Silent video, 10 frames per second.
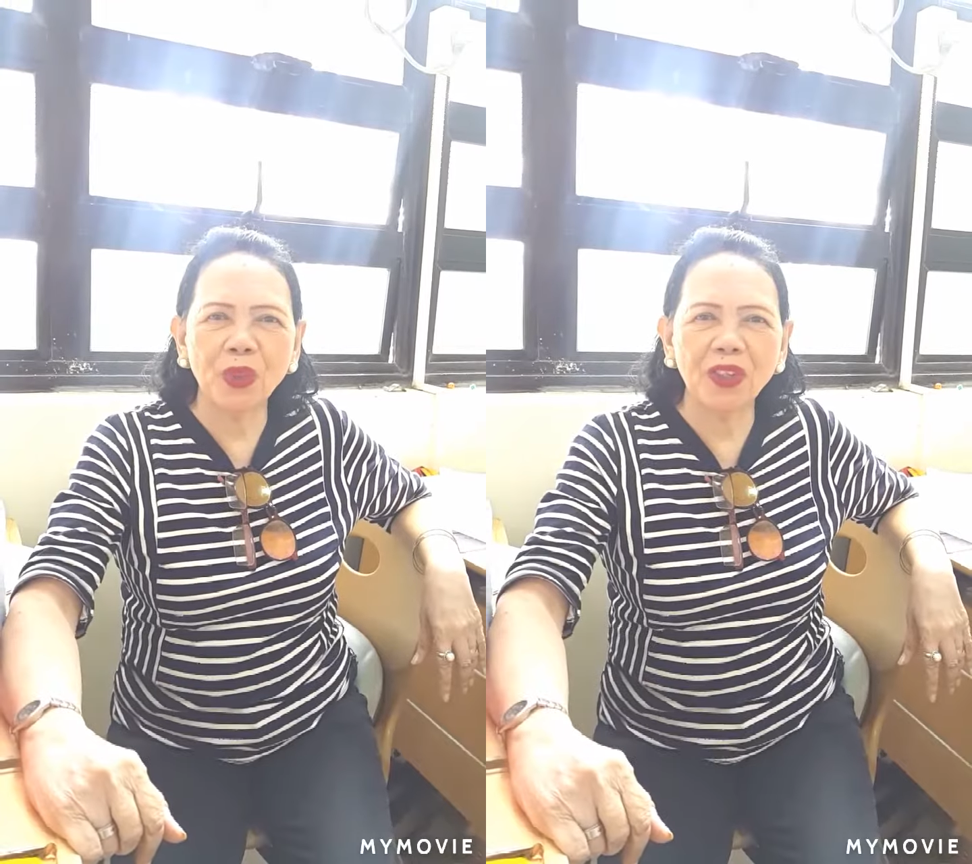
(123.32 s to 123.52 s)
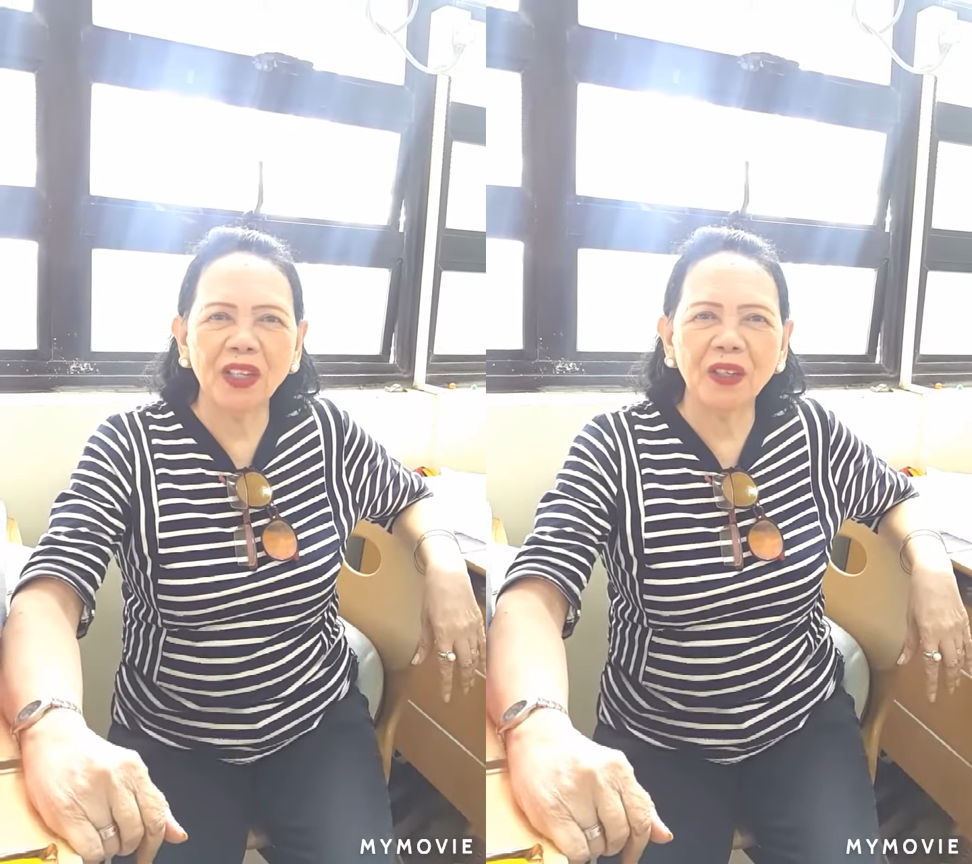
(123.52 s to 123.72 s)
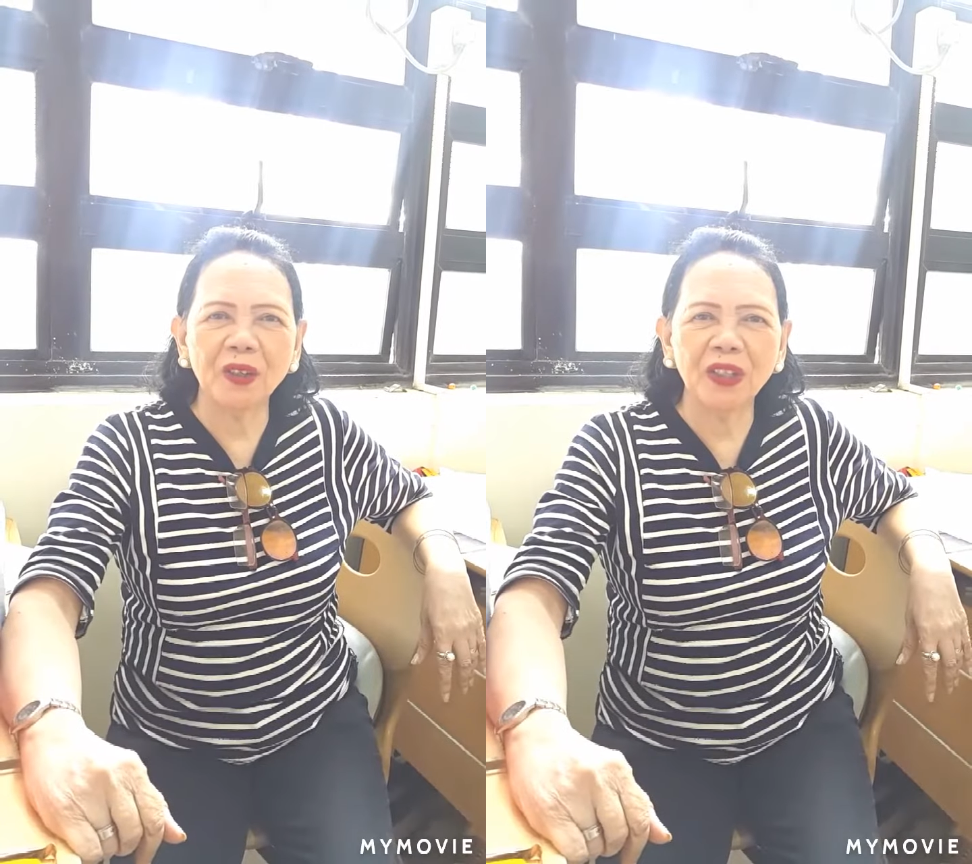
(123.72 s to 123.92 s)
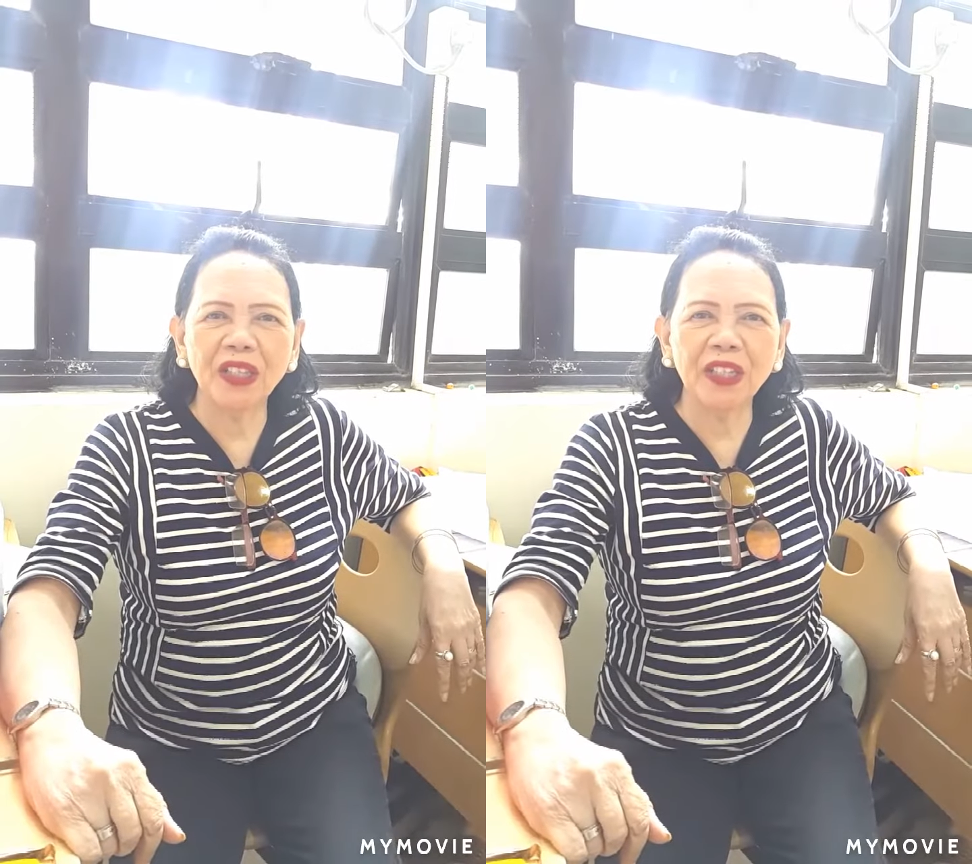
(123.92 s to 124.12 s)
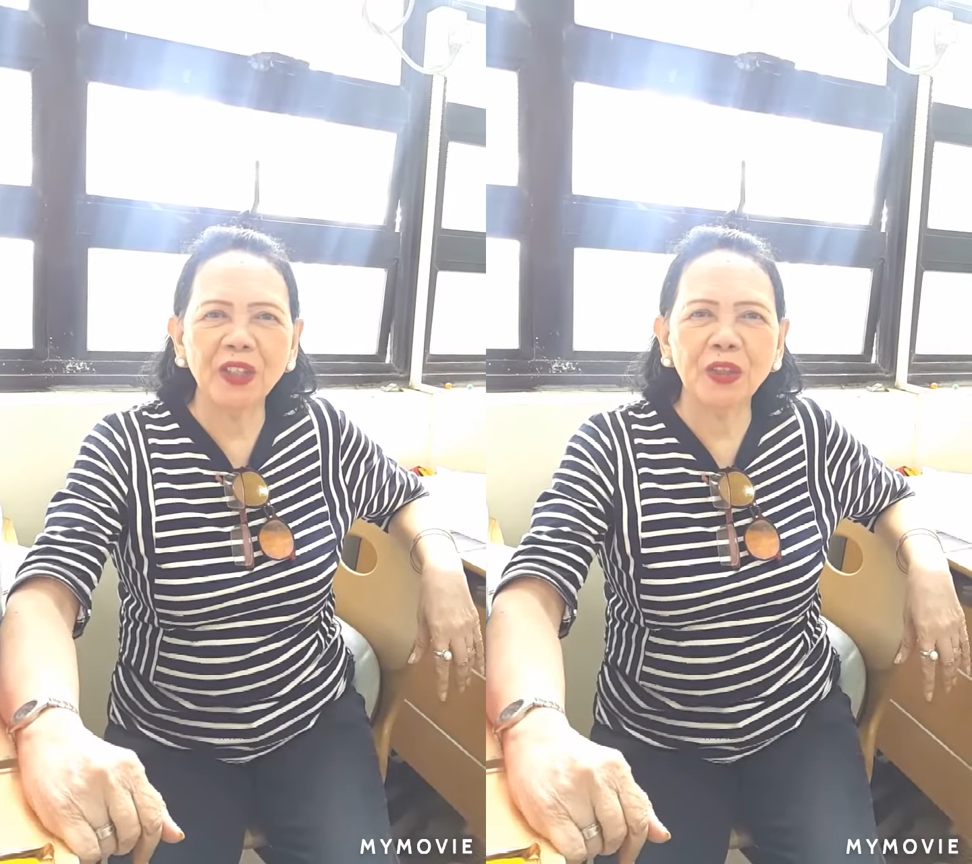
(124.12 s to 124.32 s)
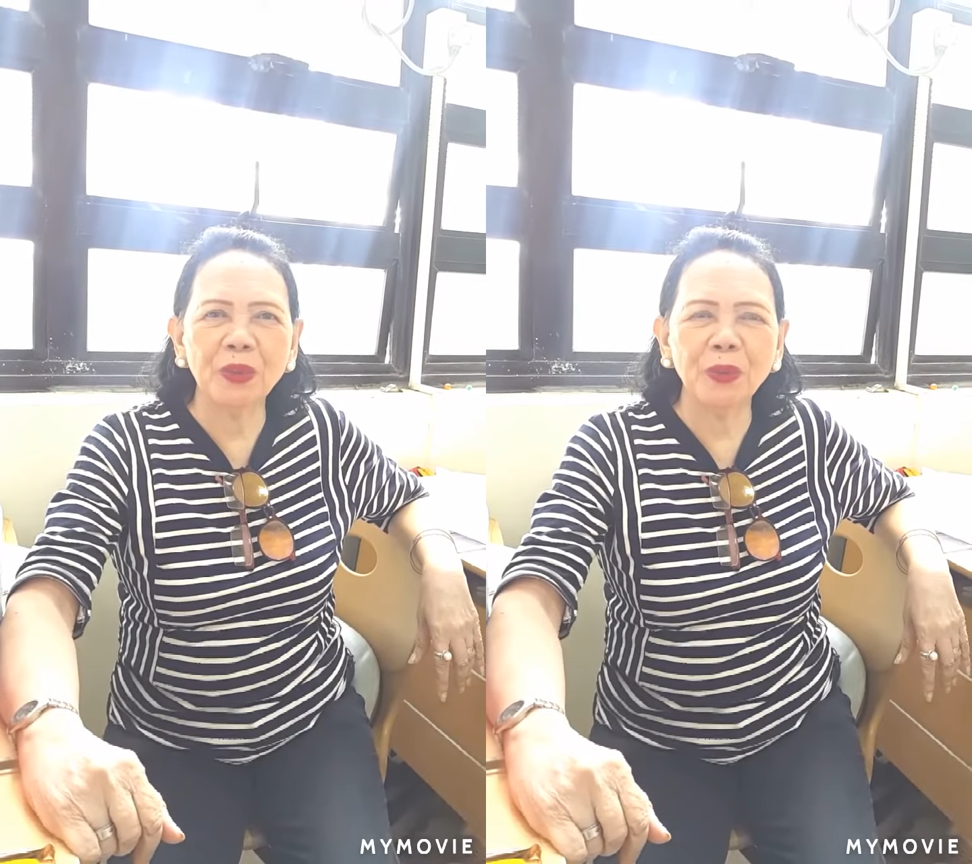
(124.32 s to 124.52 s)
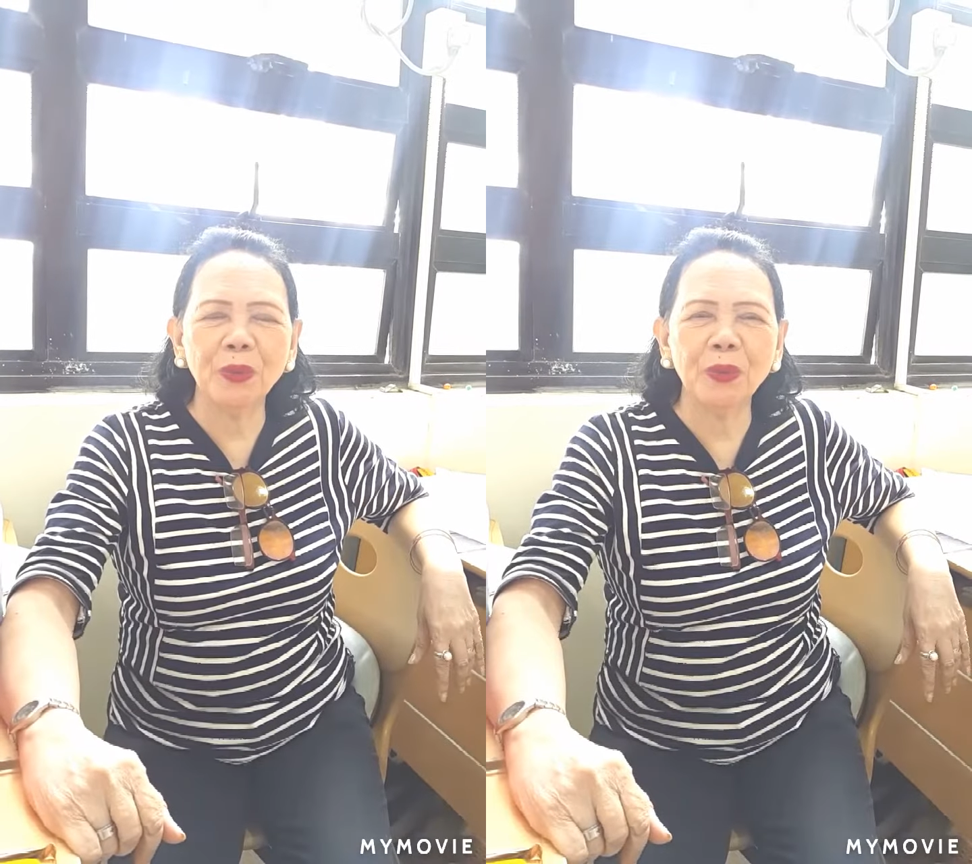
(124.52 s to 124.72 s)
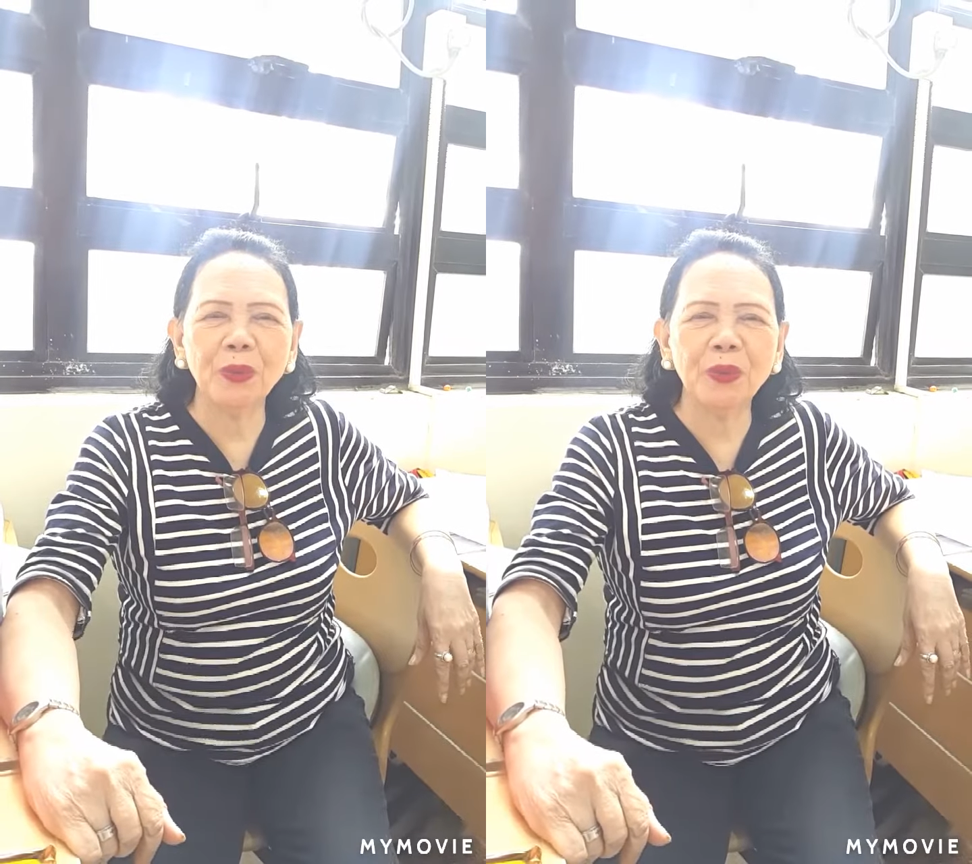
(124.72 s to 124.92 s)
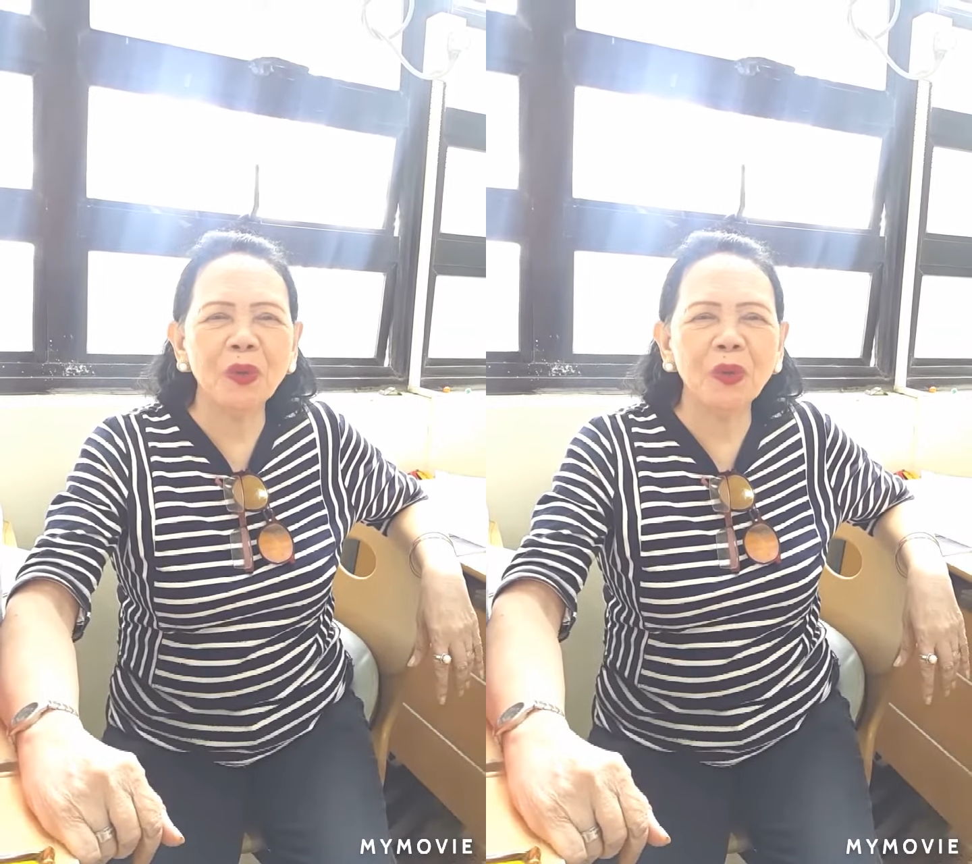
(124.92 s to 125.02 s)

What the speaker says: growth and learning through